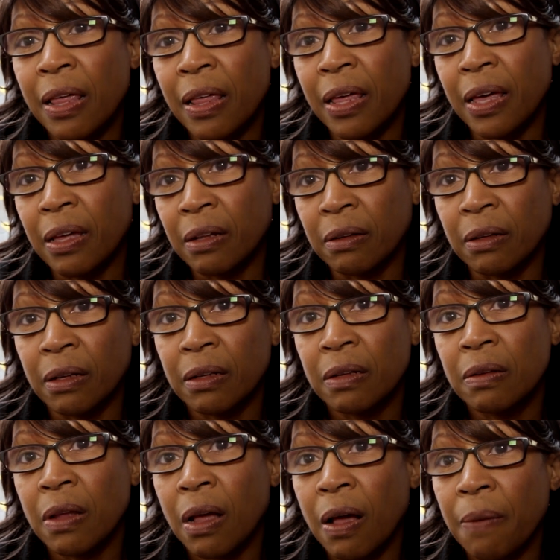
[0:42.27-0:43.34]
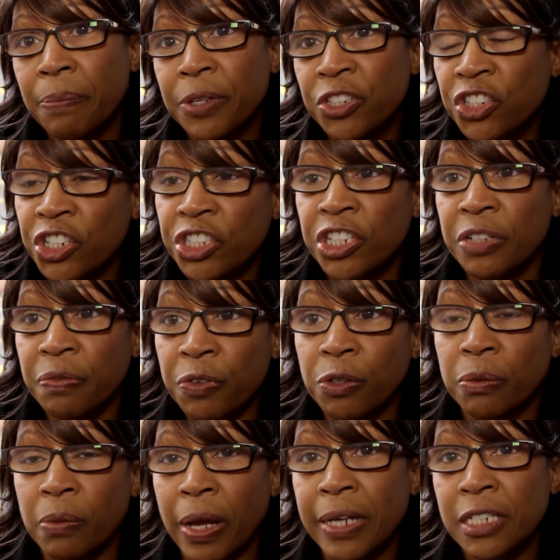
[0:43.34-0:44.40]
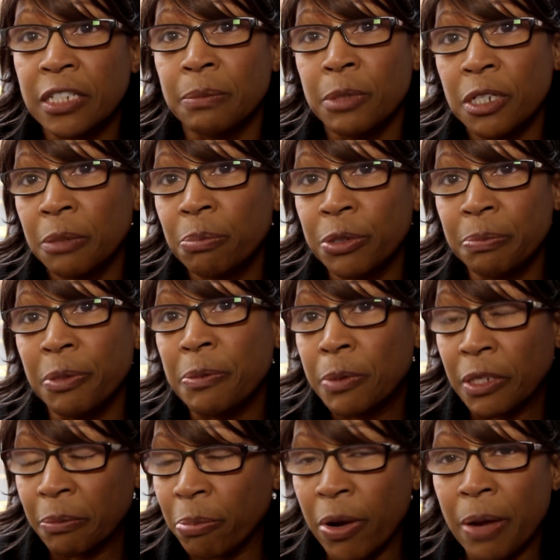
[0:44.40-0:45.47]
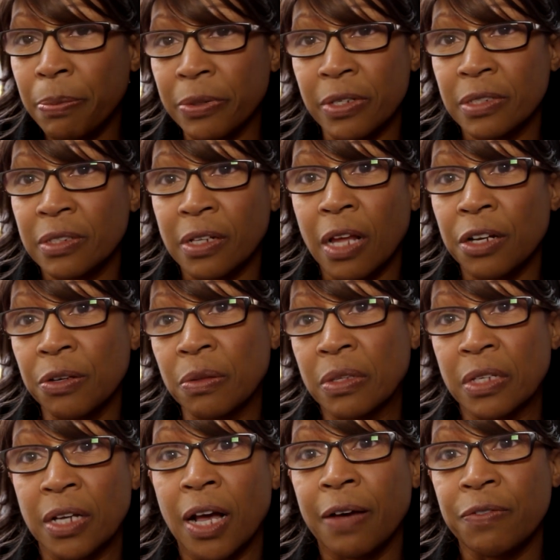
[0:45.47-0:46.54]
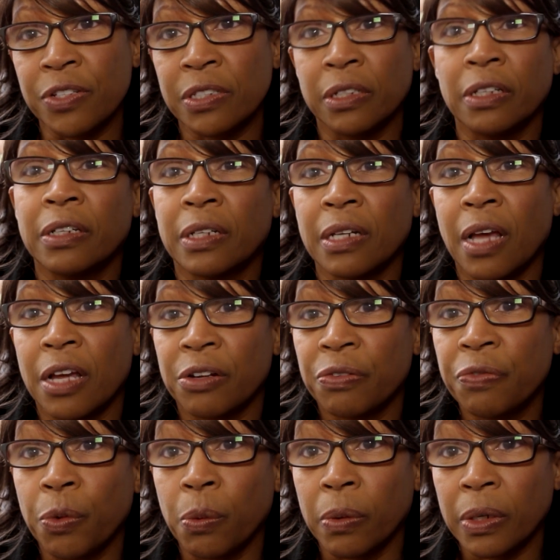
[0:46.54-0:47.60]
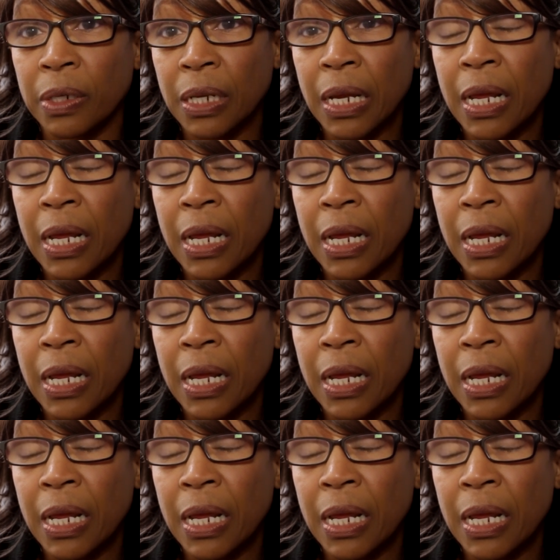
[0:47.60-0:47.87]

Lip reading: And it just didn't feel right to me to put people in properties that I knew that they obviously could not afford.